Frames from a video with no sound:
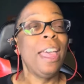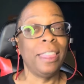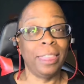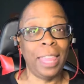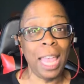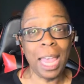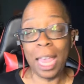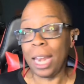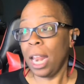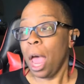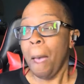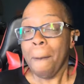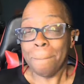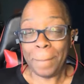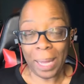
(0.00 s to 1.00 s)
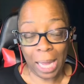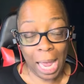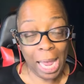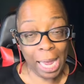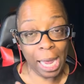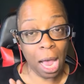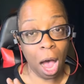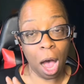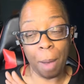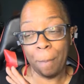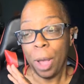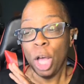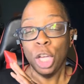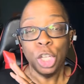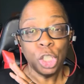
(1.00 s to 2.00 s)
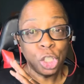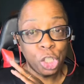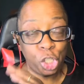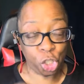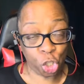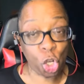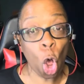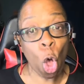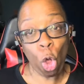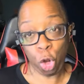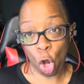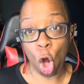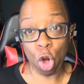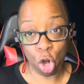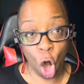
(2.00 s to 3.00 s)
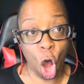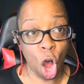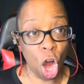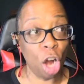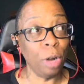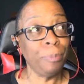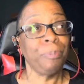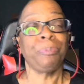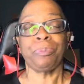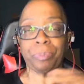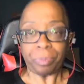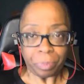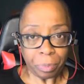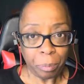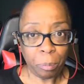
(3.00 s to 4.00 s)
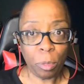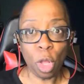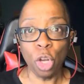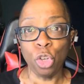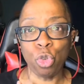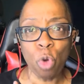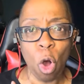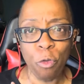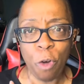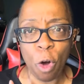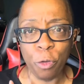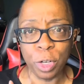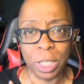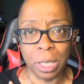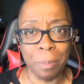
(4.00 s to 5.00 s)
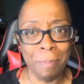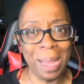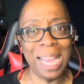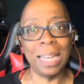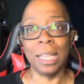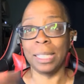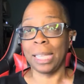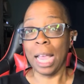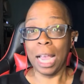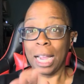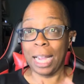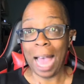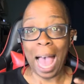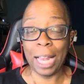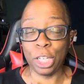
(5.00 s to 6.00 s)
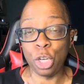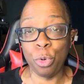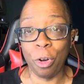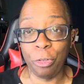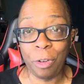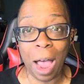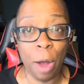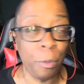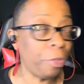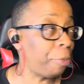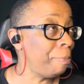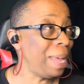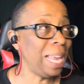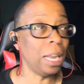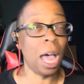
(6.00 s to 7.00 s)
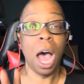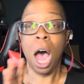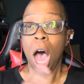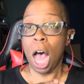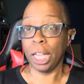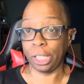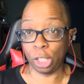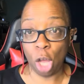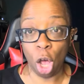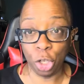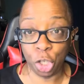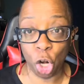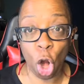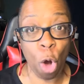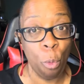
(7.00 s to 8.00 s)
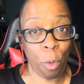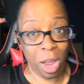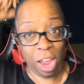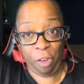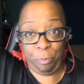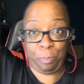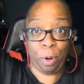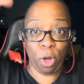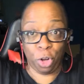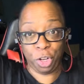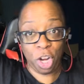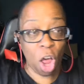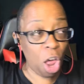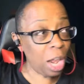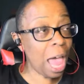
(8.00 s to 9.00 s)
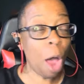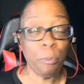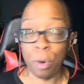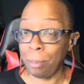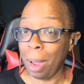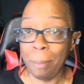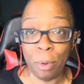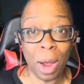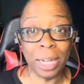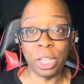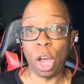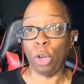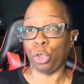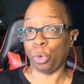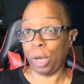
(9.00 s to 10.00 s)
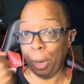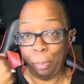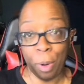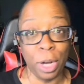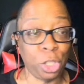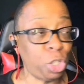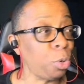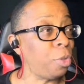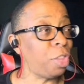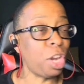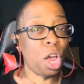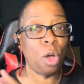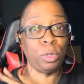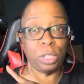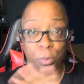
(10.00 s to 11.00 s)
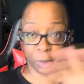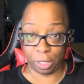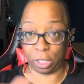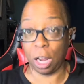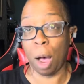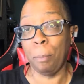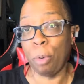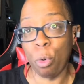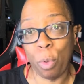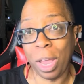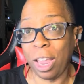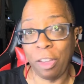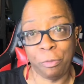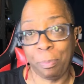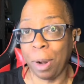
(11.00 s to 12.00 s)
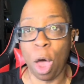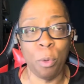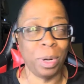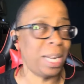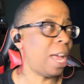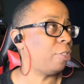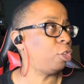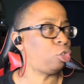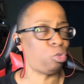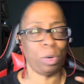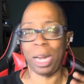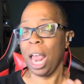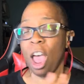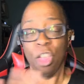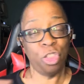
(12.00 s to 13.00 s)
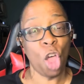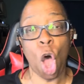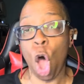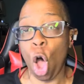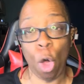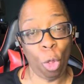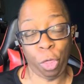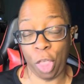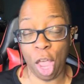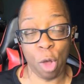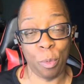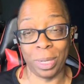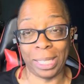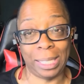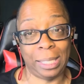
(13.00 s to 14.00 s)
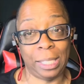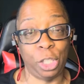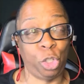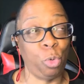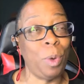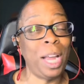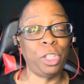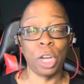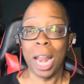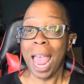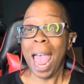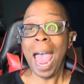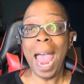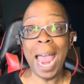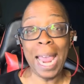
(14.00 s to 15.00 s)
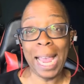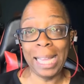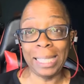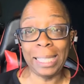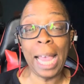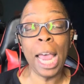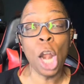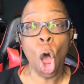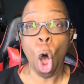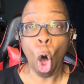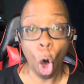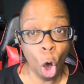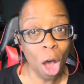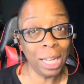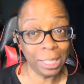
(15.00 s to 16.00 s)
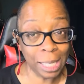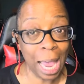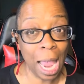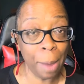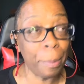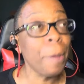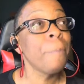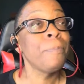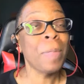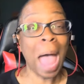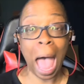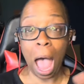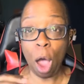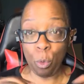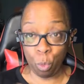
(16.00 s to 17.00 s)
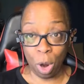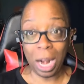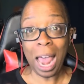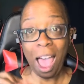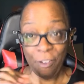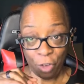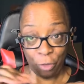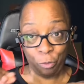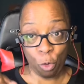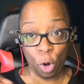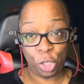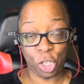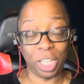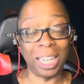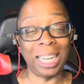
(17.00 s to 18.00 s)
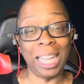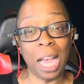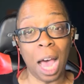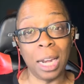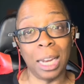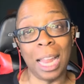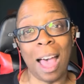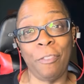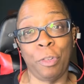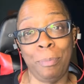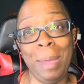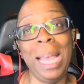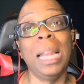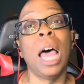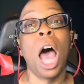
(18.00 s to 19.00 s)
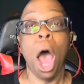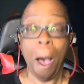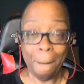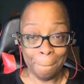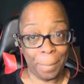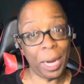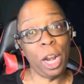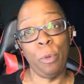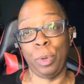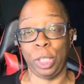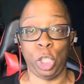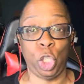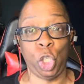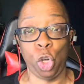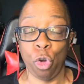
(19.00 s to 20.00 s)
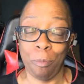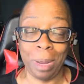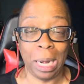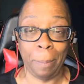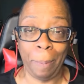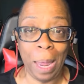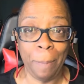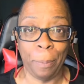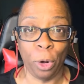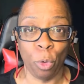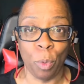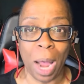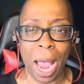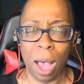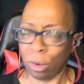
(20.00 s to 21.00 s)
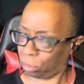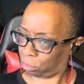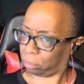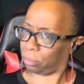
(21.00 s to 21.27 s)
Then he stole her car, drove over to Mila's, got into a fight with Mila, assaulted her weave, pulled it all out. Remember, I told you he punched her in the nose. It was tumbleweed blowing down the street. The whole thing was a situation. And he said on tape, I would have unfortunately unalived Mila, but it was too many people around.